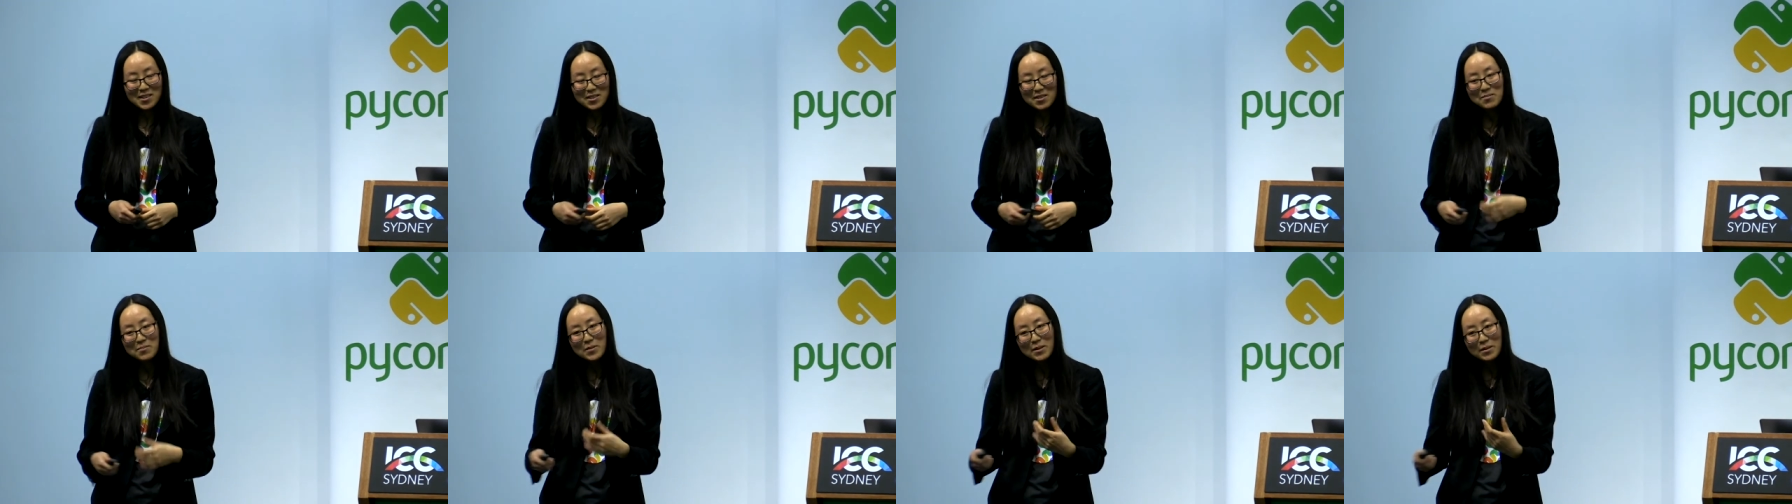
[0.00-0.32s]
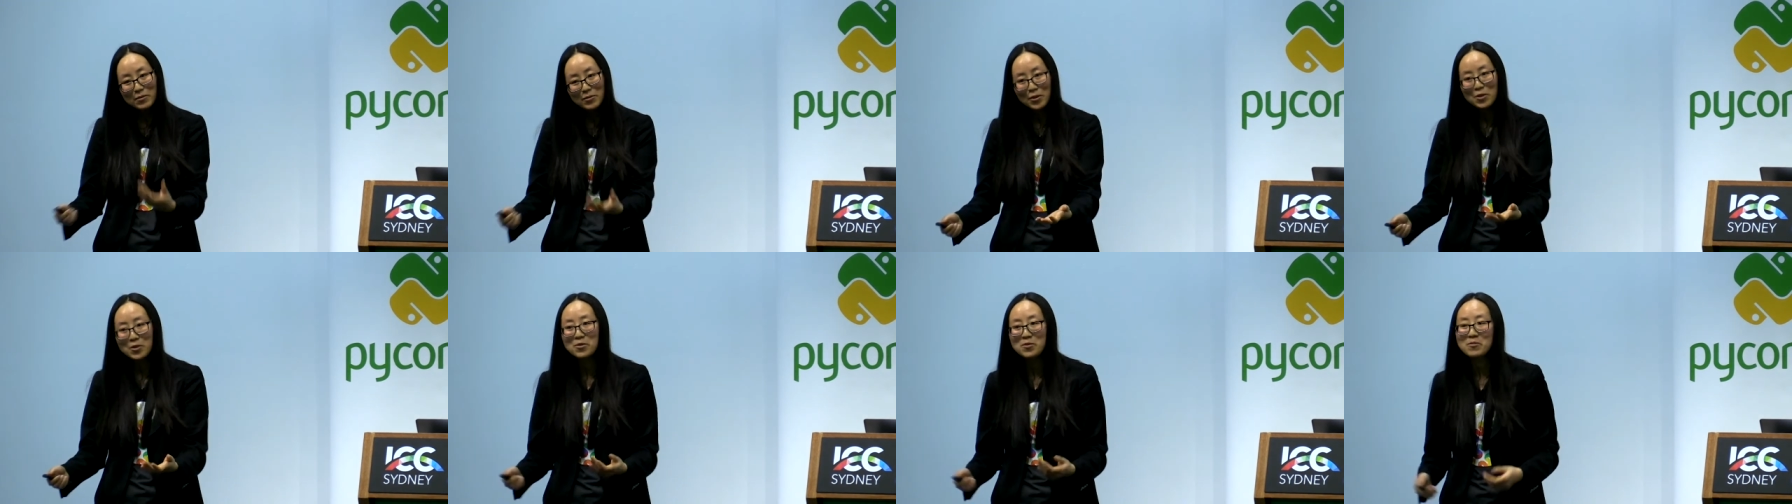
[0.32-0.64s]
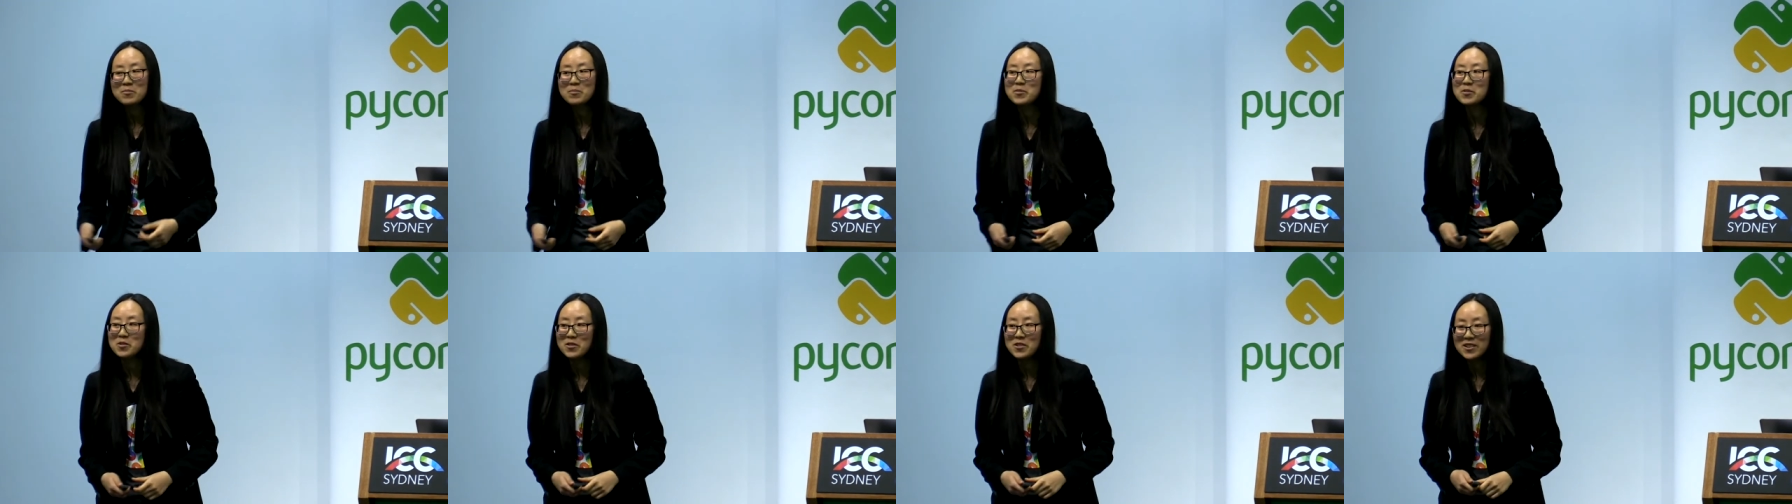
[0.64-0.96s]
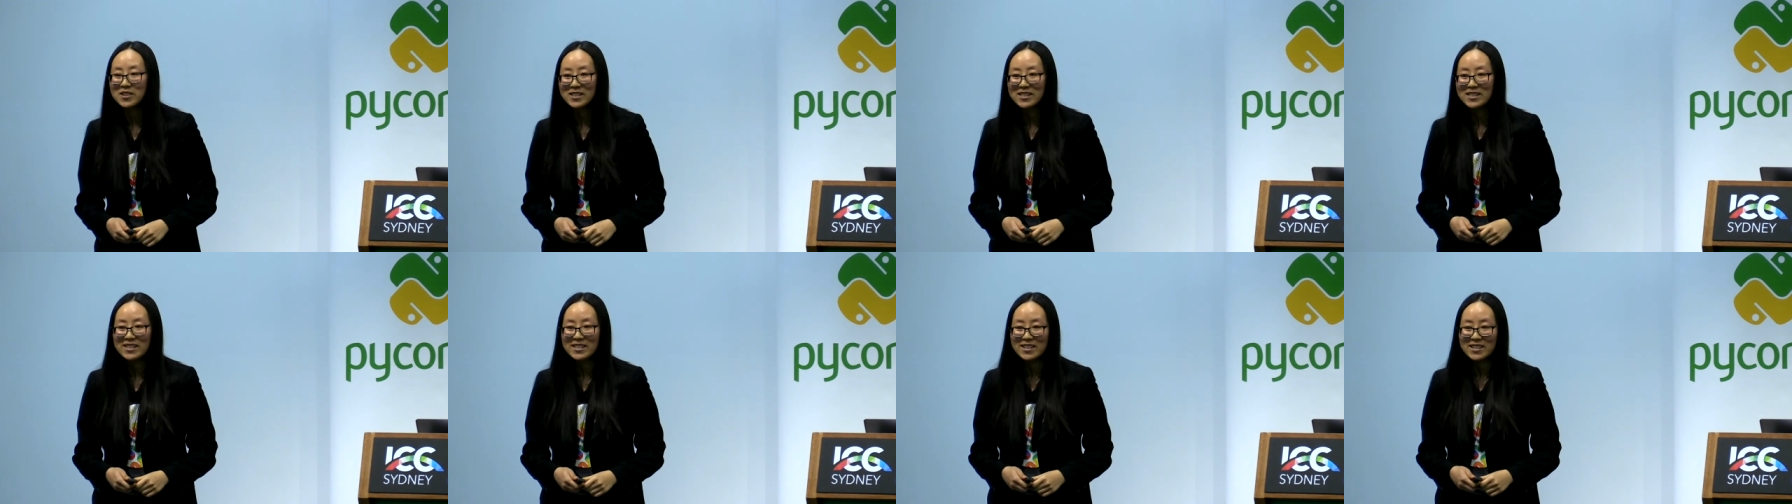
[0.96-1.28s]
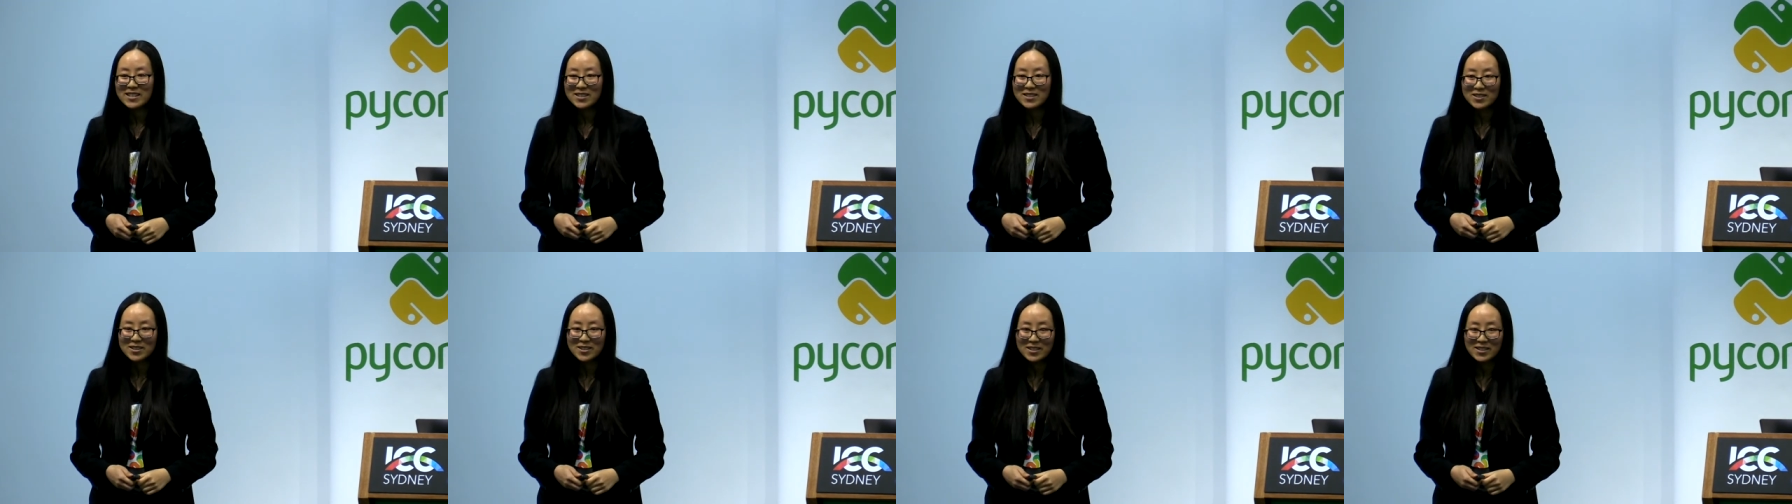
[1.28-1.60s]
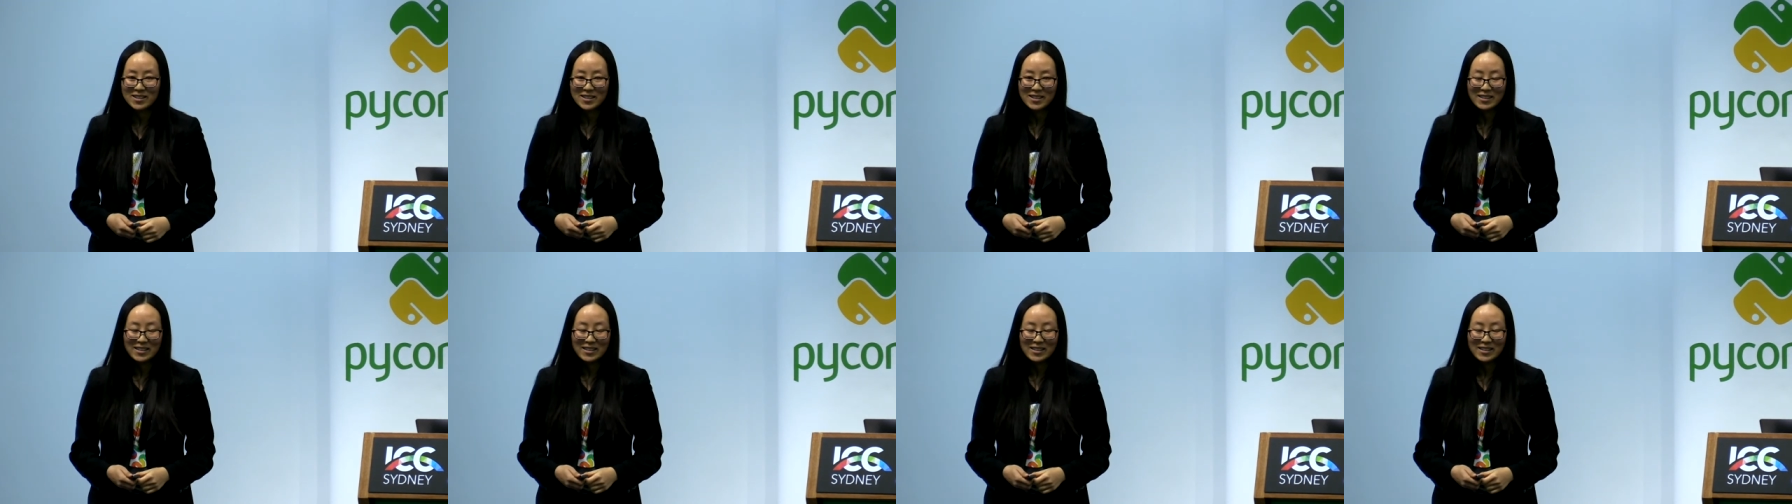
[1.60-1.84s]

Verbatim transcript: to be vulnerable on stage.